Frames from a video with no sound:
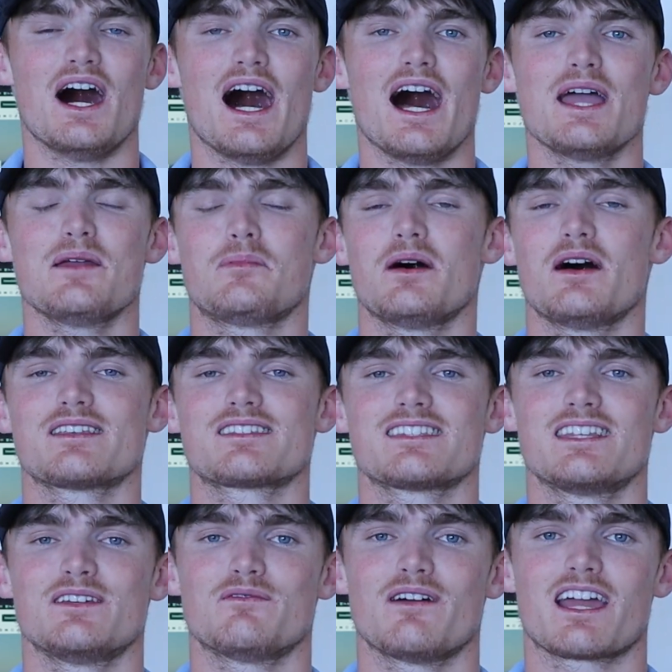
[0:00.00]
I
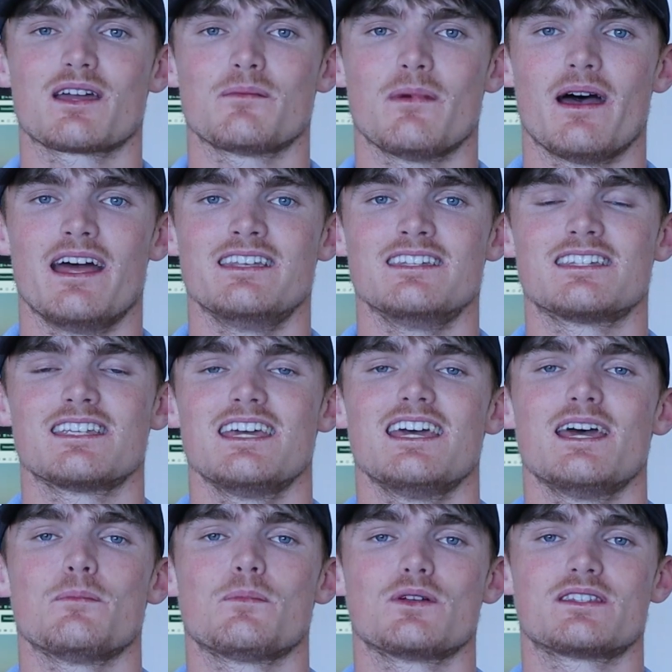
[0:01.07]
personally recommend
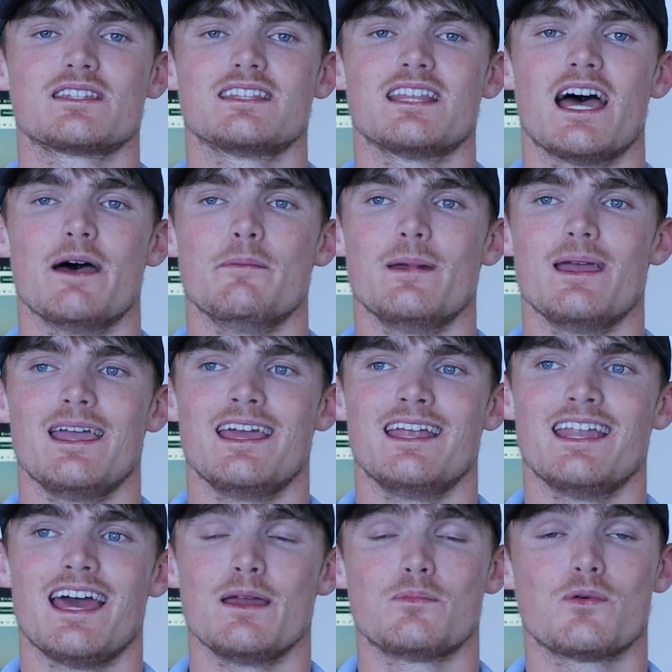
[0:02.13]
putting them
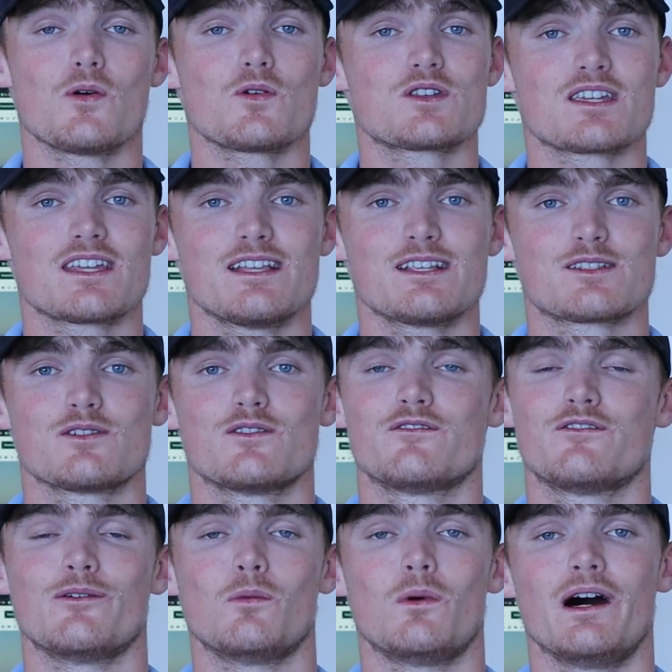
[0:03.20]
in a Portuguese school
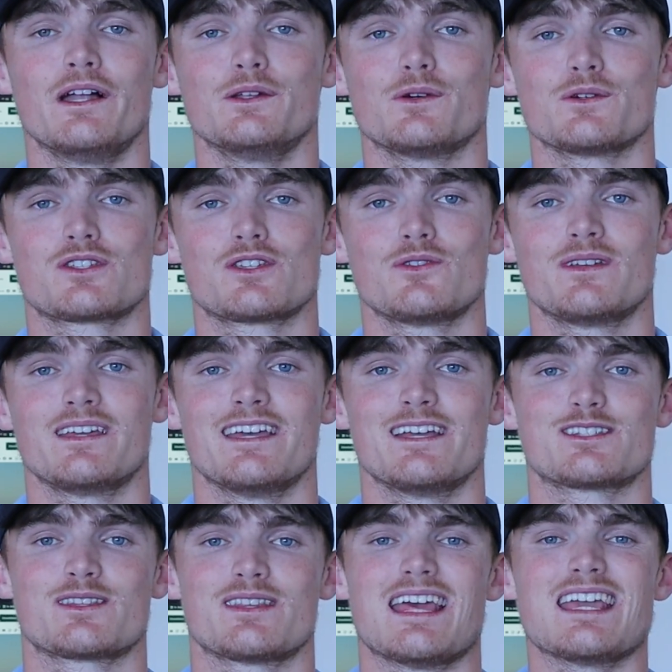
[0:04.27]
for 1 or 2
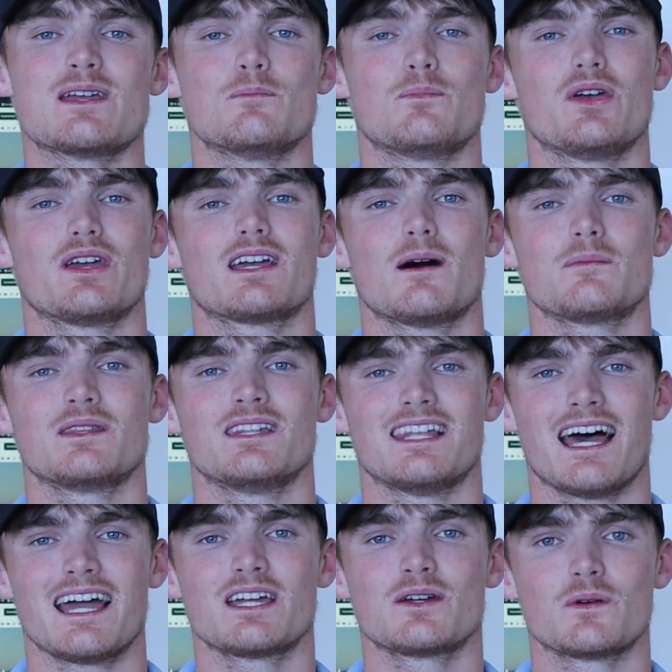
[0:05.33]
years so they can pick up the
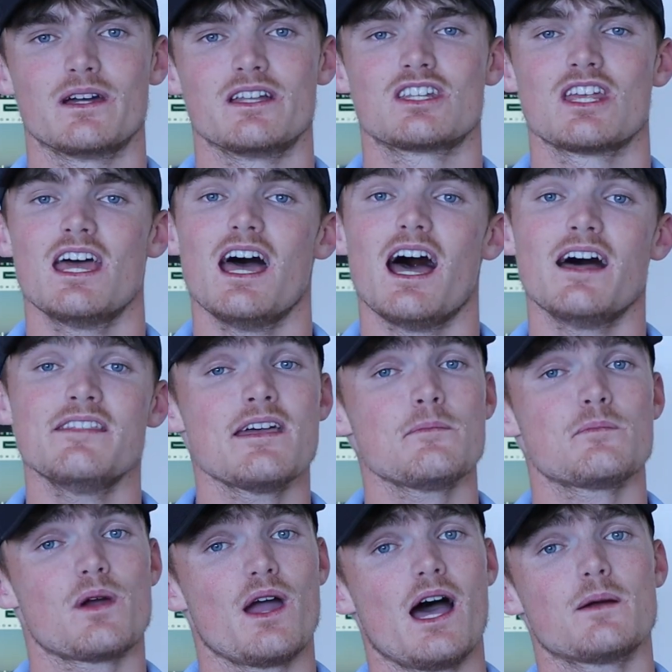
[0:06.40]
language, and then
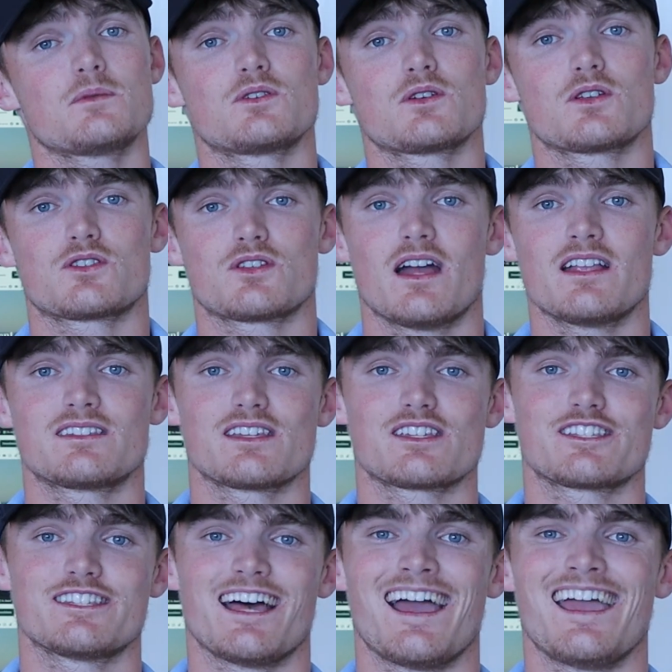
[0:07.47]
perhaps you can
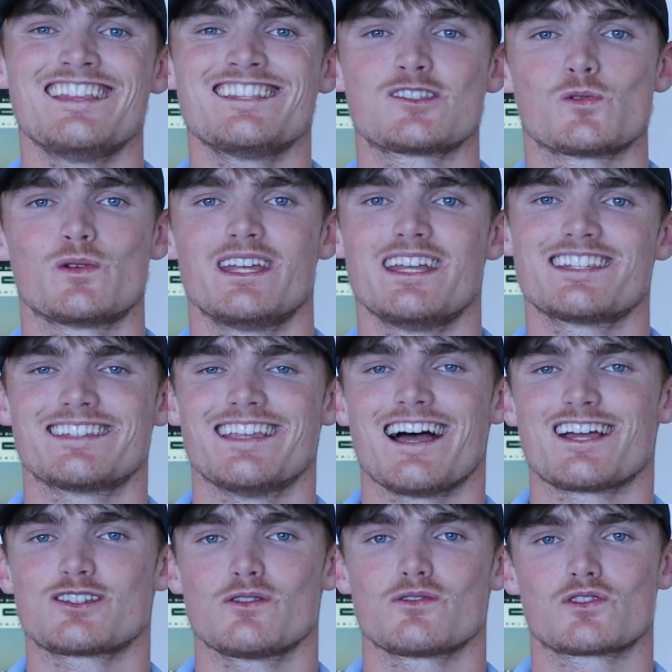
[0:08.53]
transition that into an
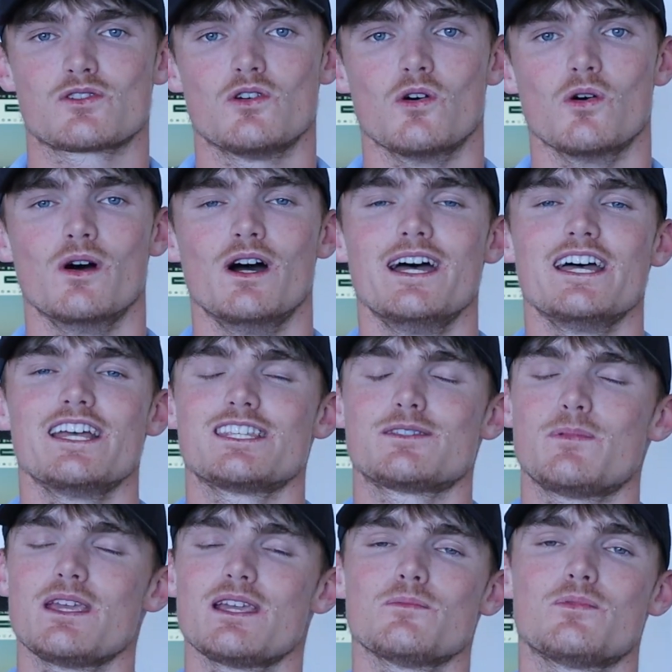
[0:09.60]
international school.
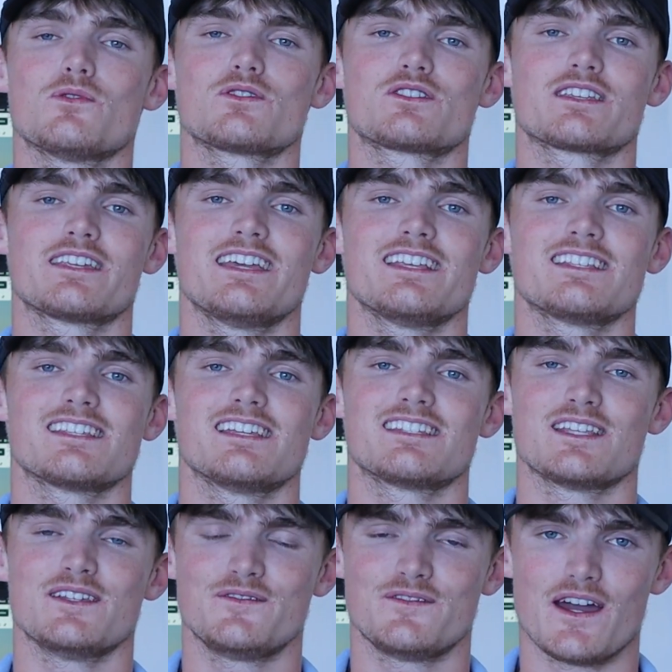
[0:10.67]
Speaking Portuguese
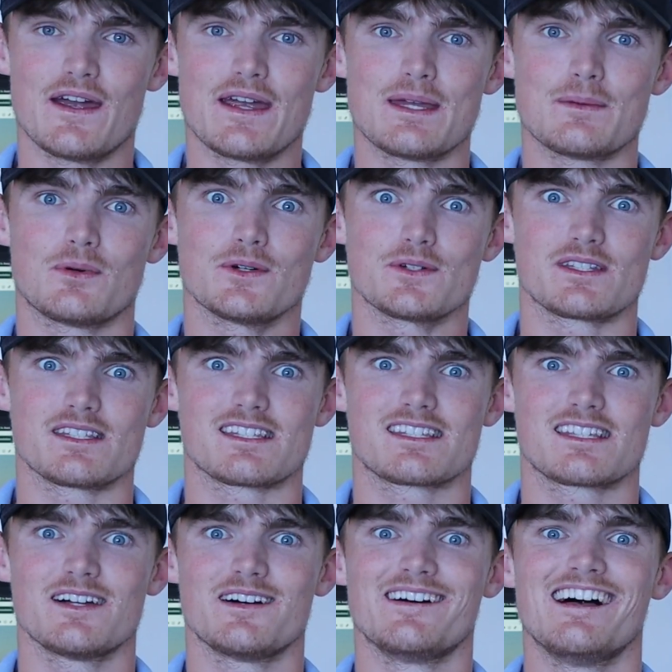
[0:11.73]
is a very important
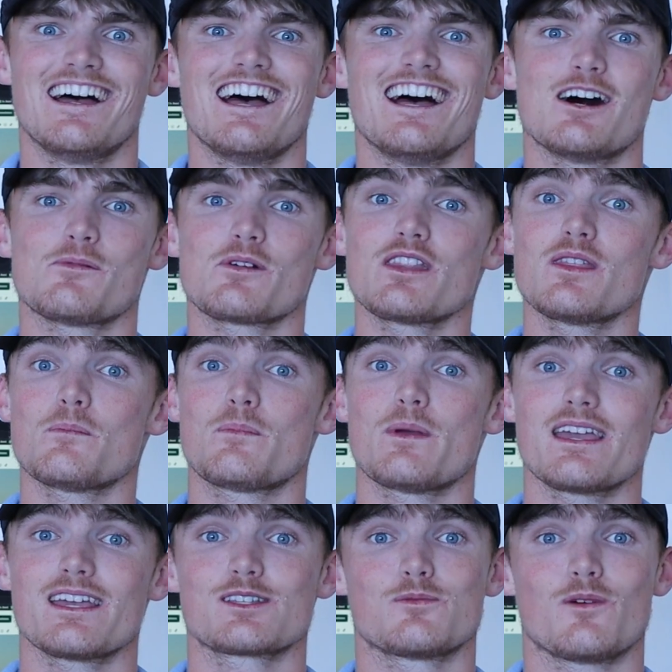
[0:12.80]
skill and one of the
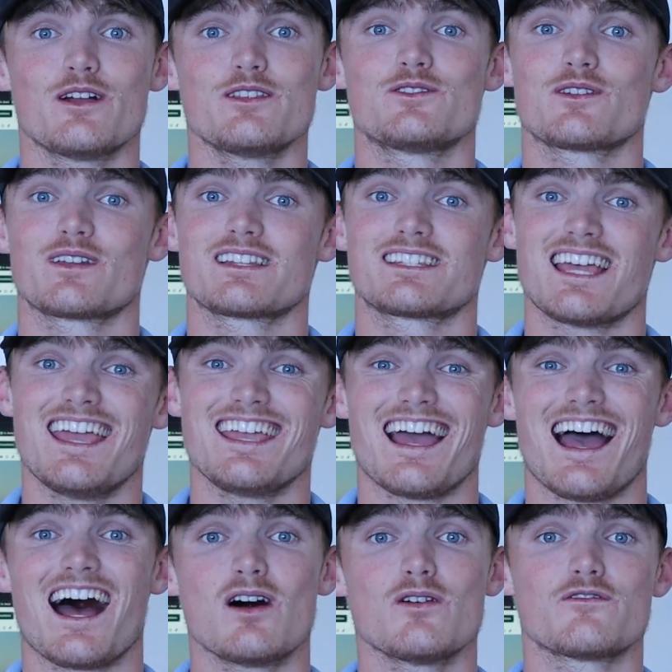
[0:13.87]
biggest ones you're going to
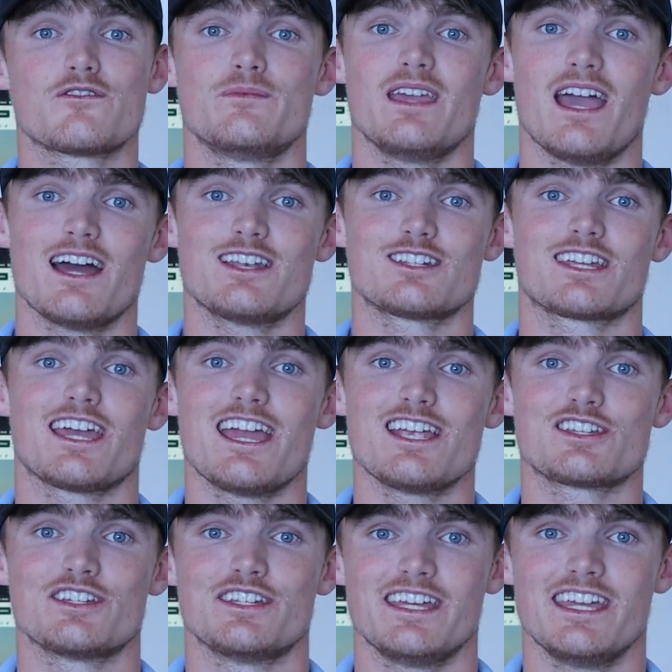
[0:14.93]
take out from the
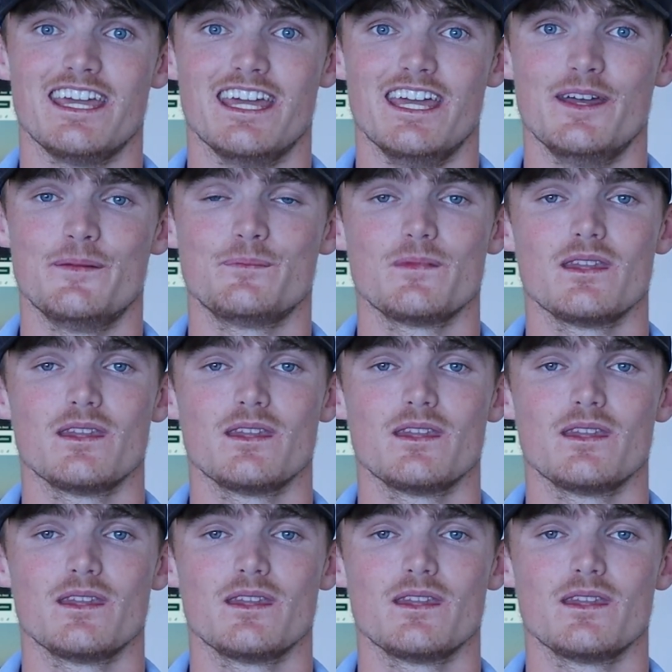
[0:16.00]
education here.